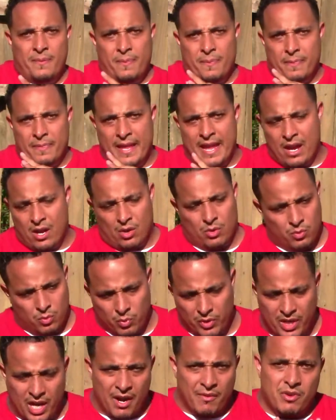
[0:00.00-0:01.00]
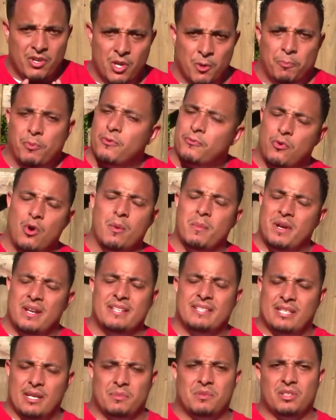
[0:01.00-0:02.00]
now, whenever you're performing these
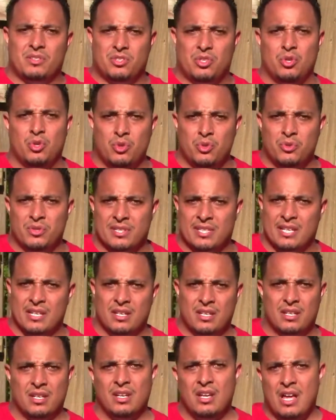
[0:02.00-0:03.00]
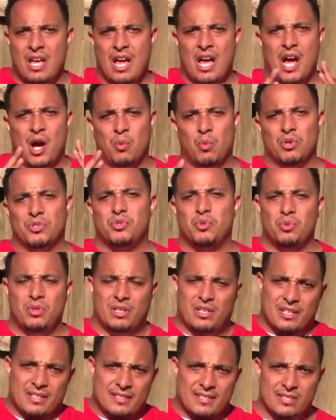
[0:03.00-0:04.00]
subject twos, I want you to
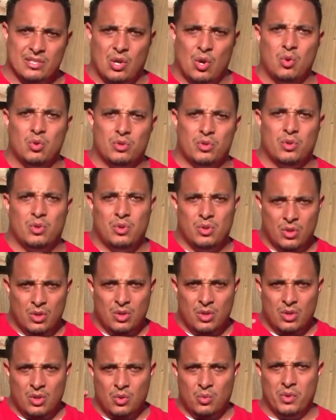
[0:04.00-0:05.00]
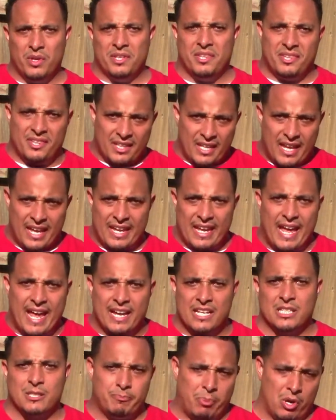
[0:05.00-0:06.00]
consult with an
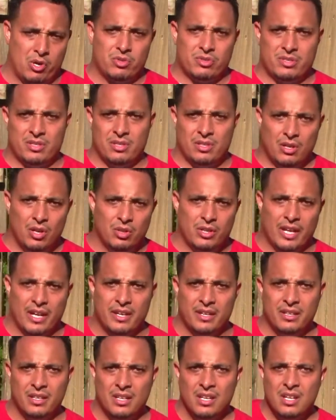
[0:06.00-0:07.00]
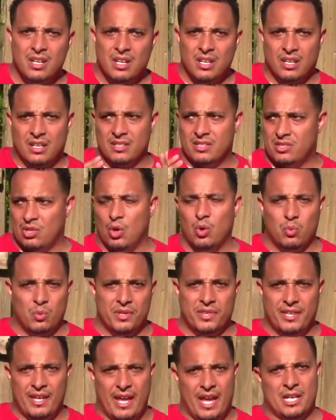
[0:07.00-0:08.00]
expert. Okay? Consult with
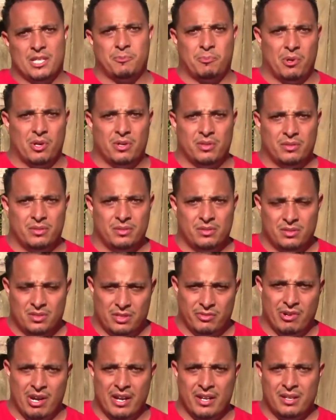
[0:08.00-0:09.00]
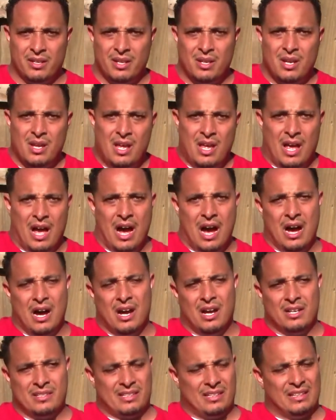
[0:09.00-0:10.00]
the expert. Alright?
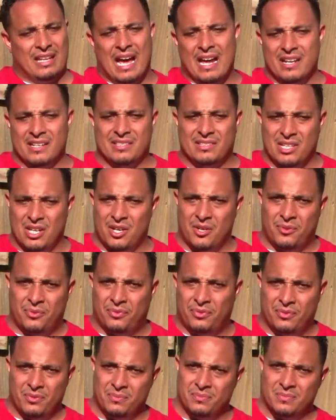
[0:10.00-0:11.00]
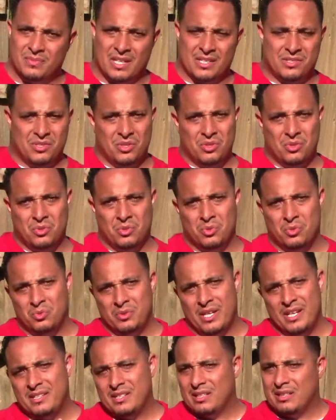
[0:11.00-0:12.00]
It's a lot of stuff that you
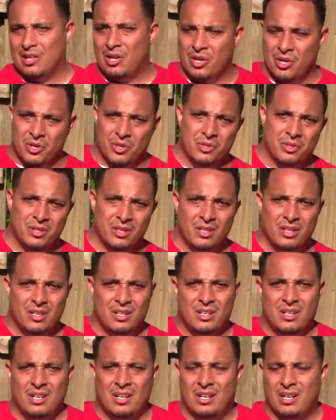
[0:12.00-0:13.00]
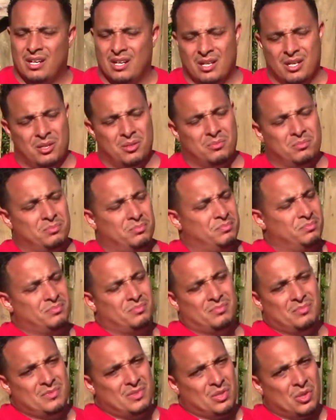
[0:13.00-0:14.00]
need to learn.
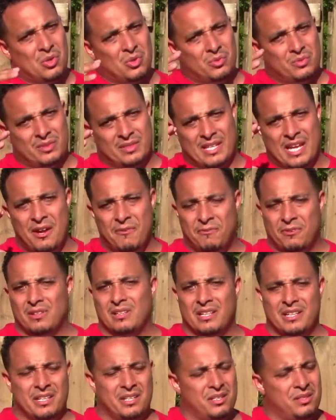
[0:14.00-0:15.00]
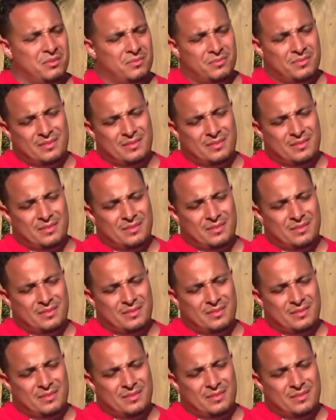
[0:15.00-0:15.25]
So definitely